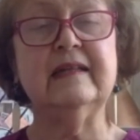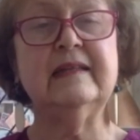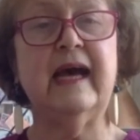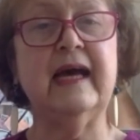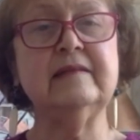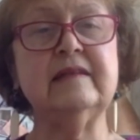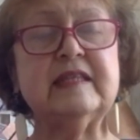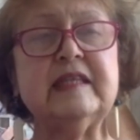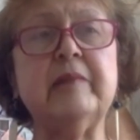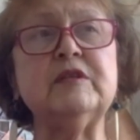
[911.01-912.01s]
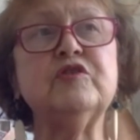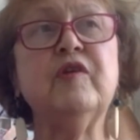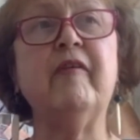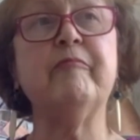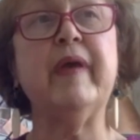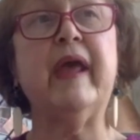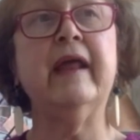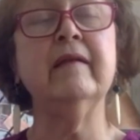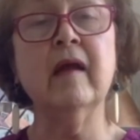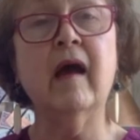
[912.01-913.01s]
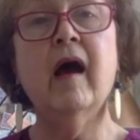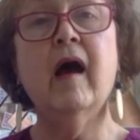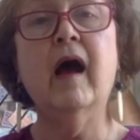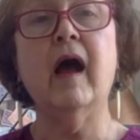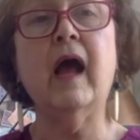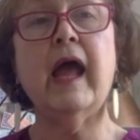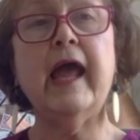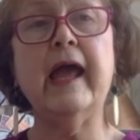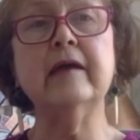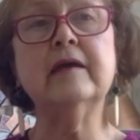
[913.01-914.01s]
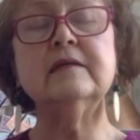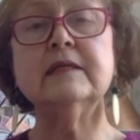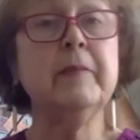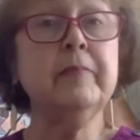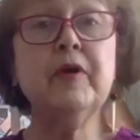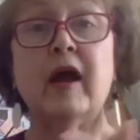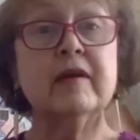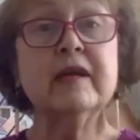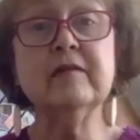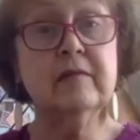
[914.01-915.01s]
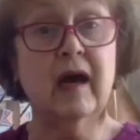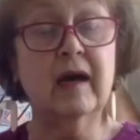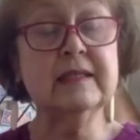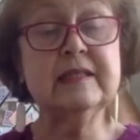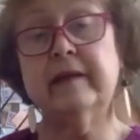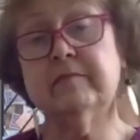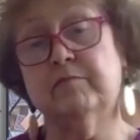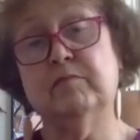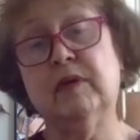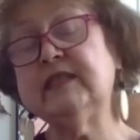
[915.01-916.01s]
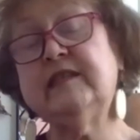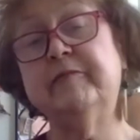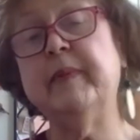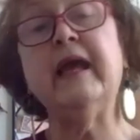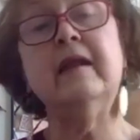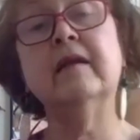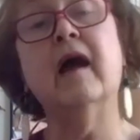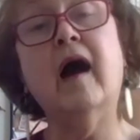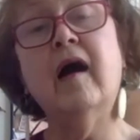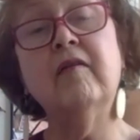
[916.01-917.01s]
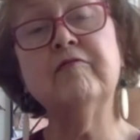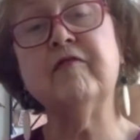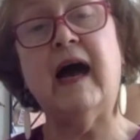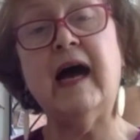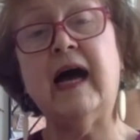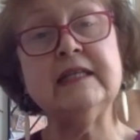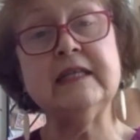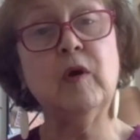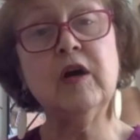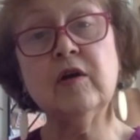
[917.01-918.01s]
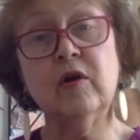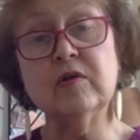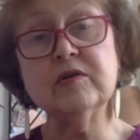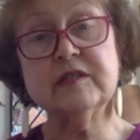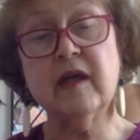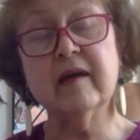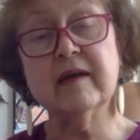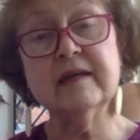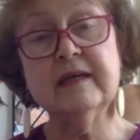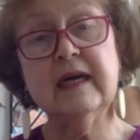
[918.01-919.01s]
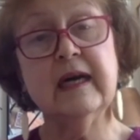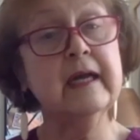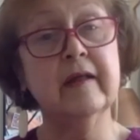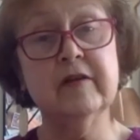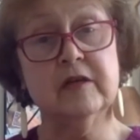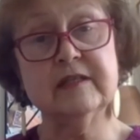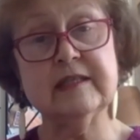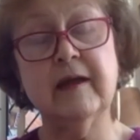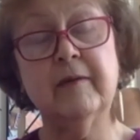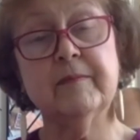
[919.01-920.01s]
That seems to have been a contemporary, as it must have been, of Andy Warhol's and others.